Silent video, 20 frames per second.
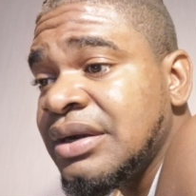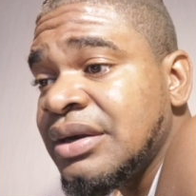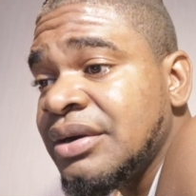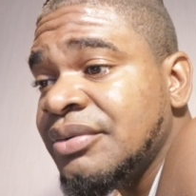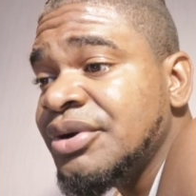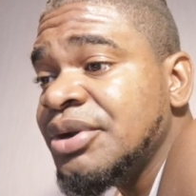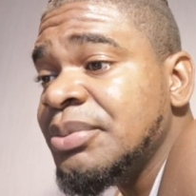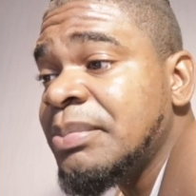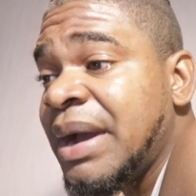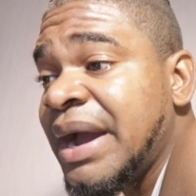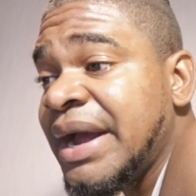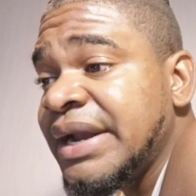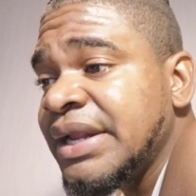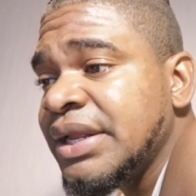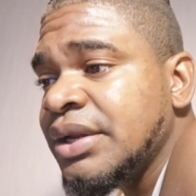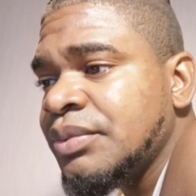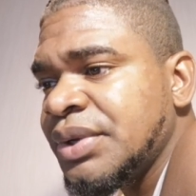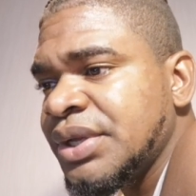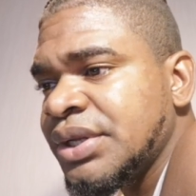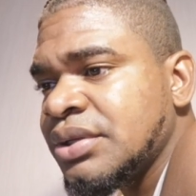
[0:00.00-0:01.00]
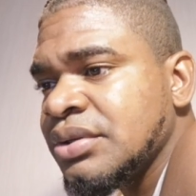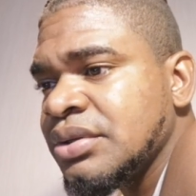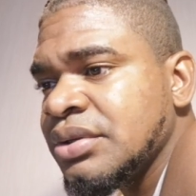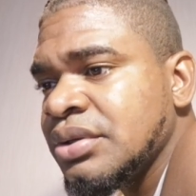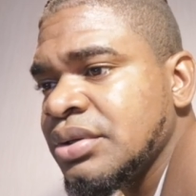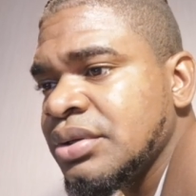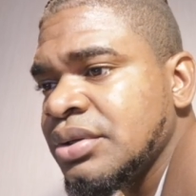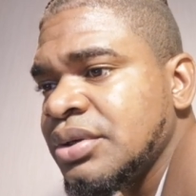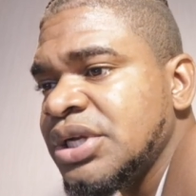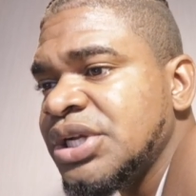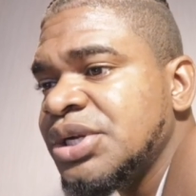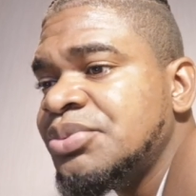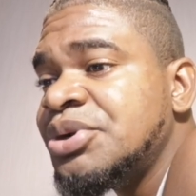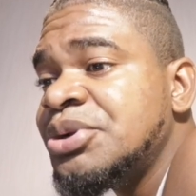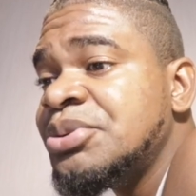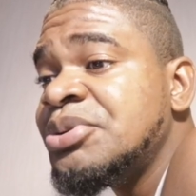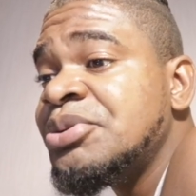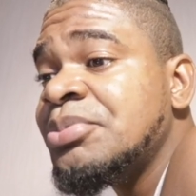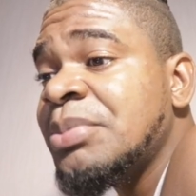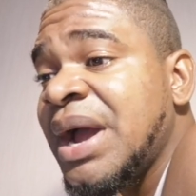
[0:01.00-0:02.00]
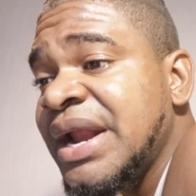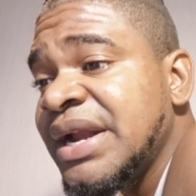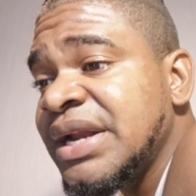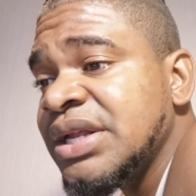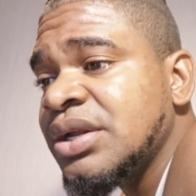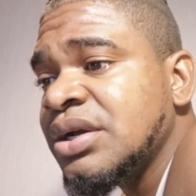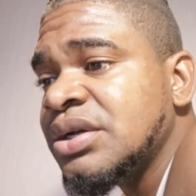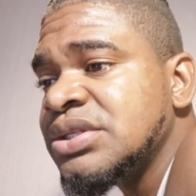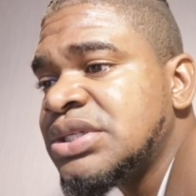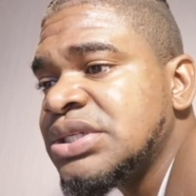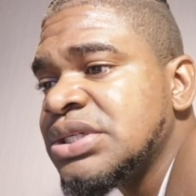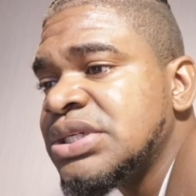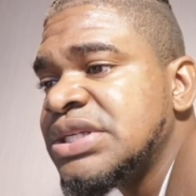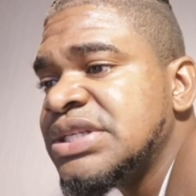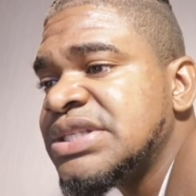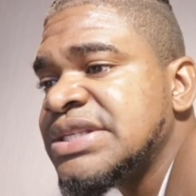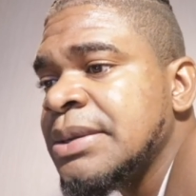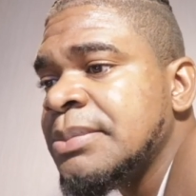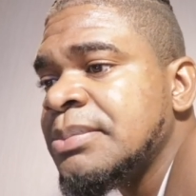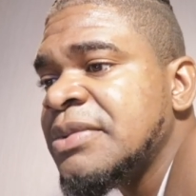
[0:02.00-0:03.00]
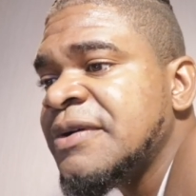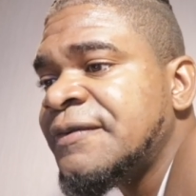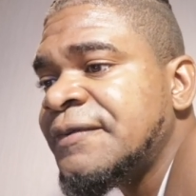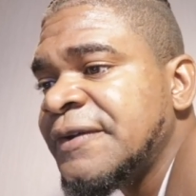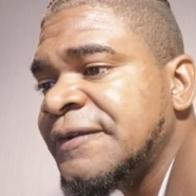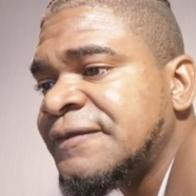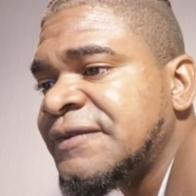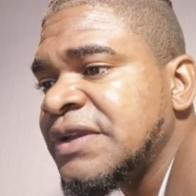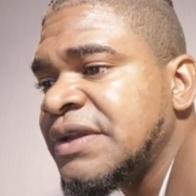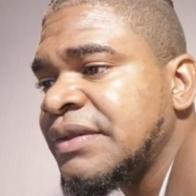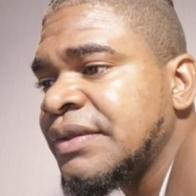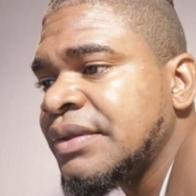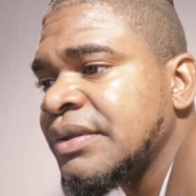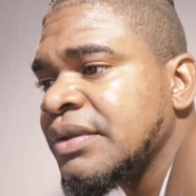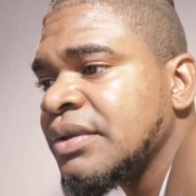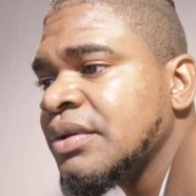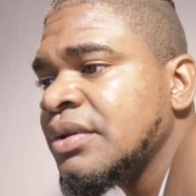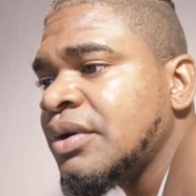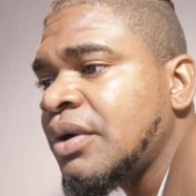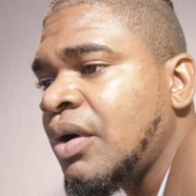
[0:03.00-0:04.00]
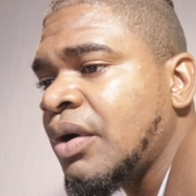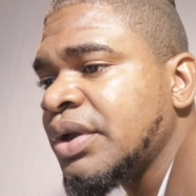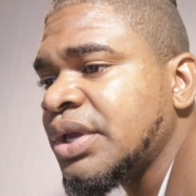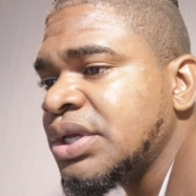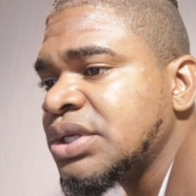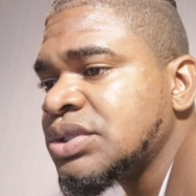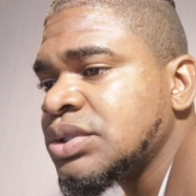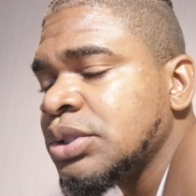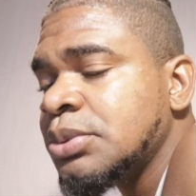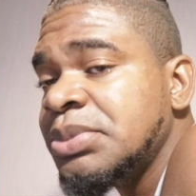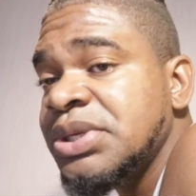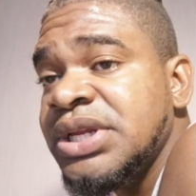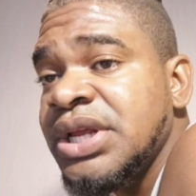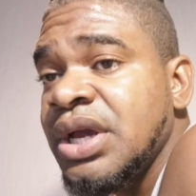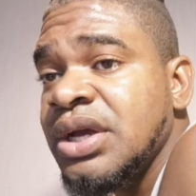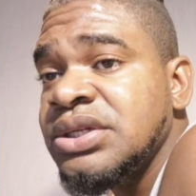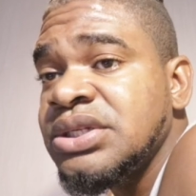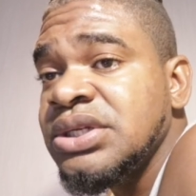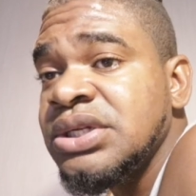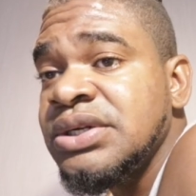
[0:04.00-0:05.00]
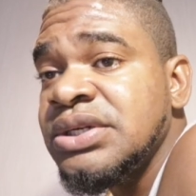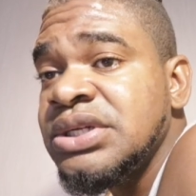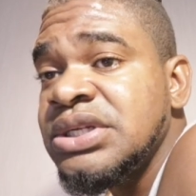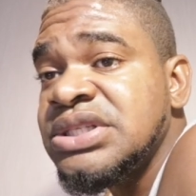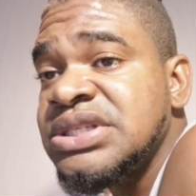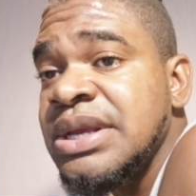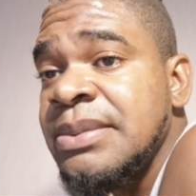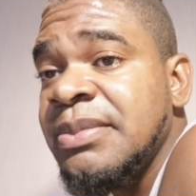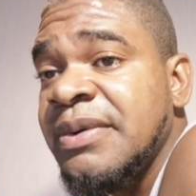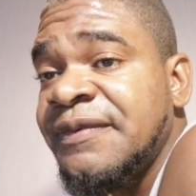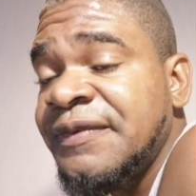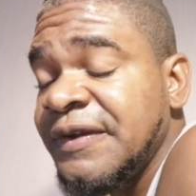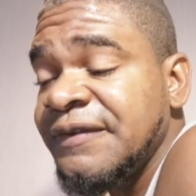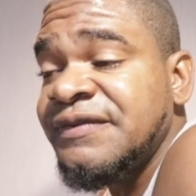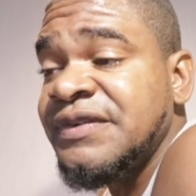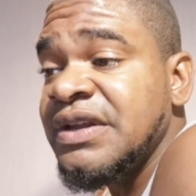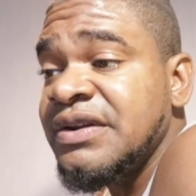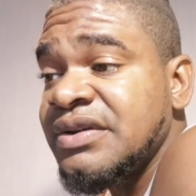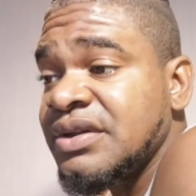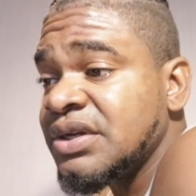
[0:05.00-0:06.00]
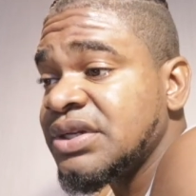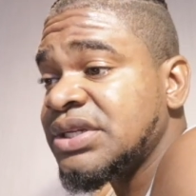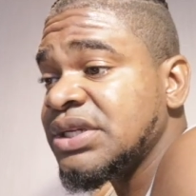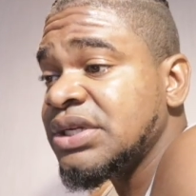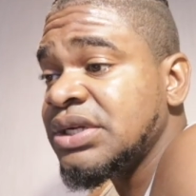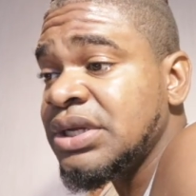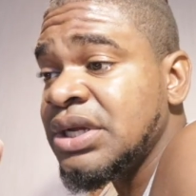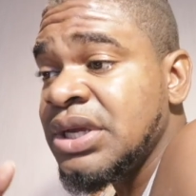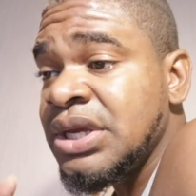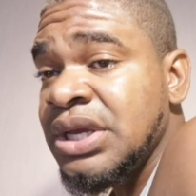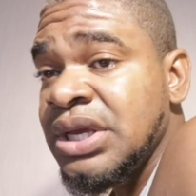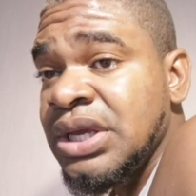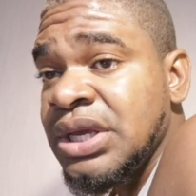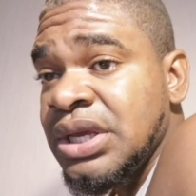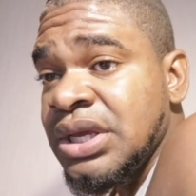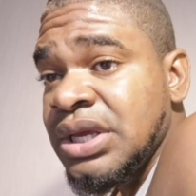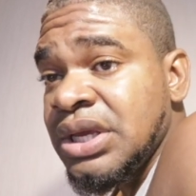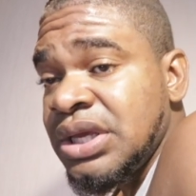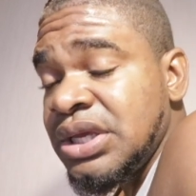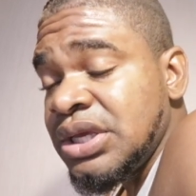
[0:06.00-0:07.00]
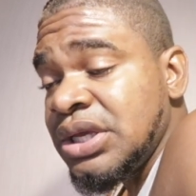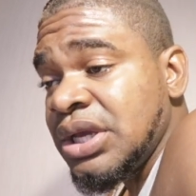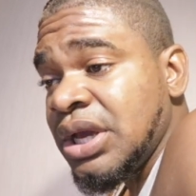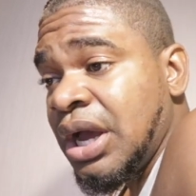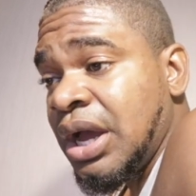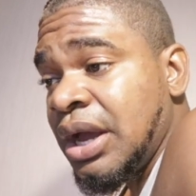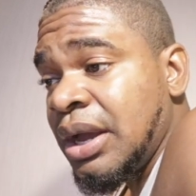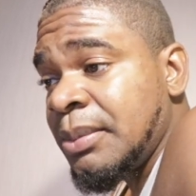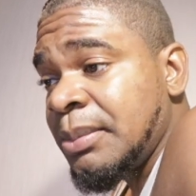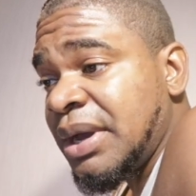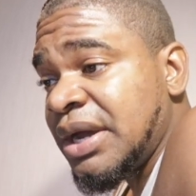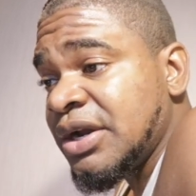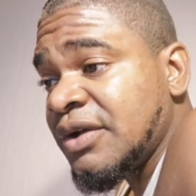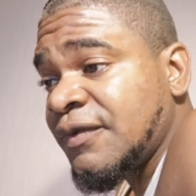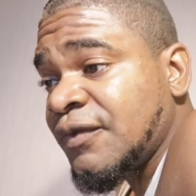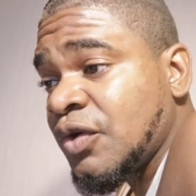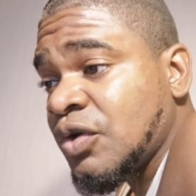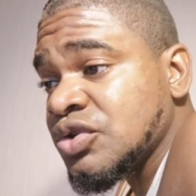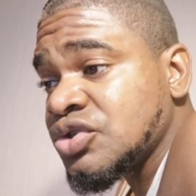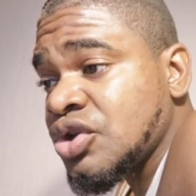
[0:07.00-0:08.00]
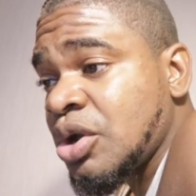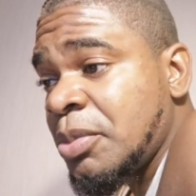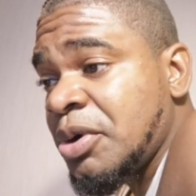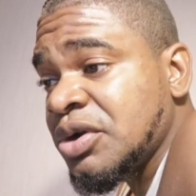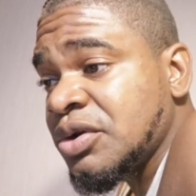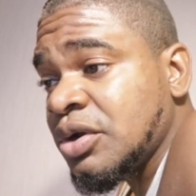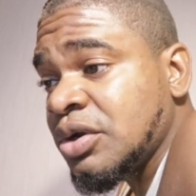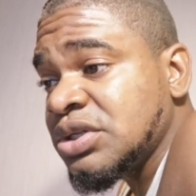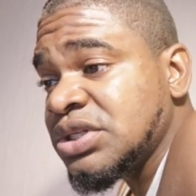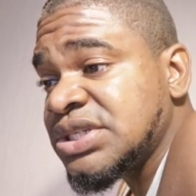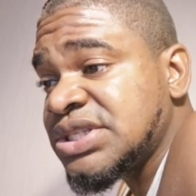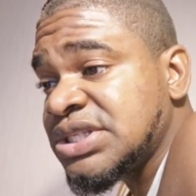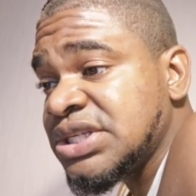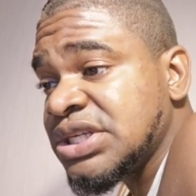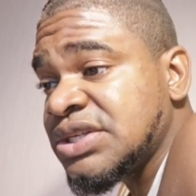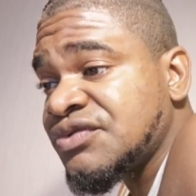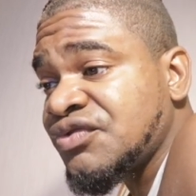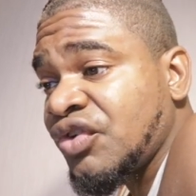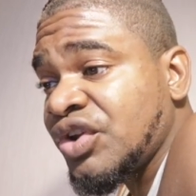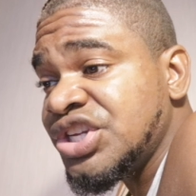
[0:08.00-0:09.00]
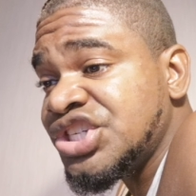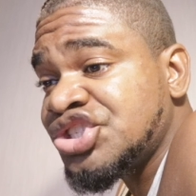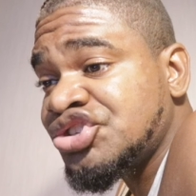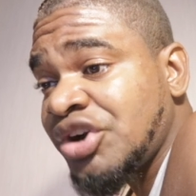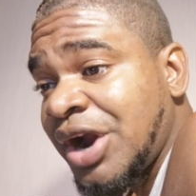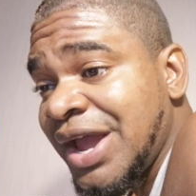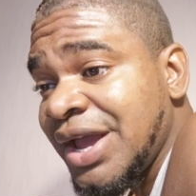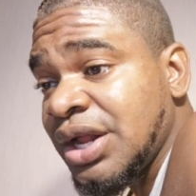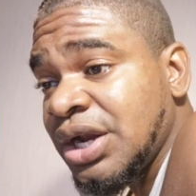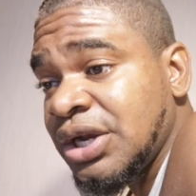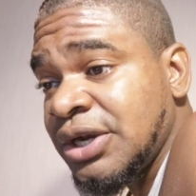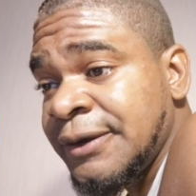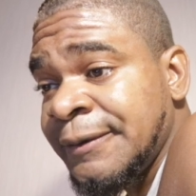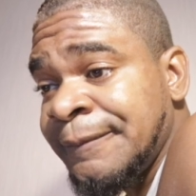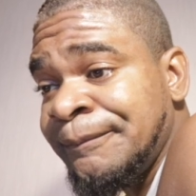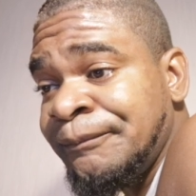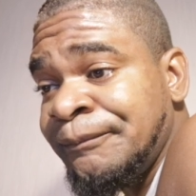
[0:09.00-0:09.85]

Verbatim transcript: Remanded with, he'll be remanded until December 15th. Okay, so he'll be there till December 15th until he, um, and of course come on on the 6th for his trial.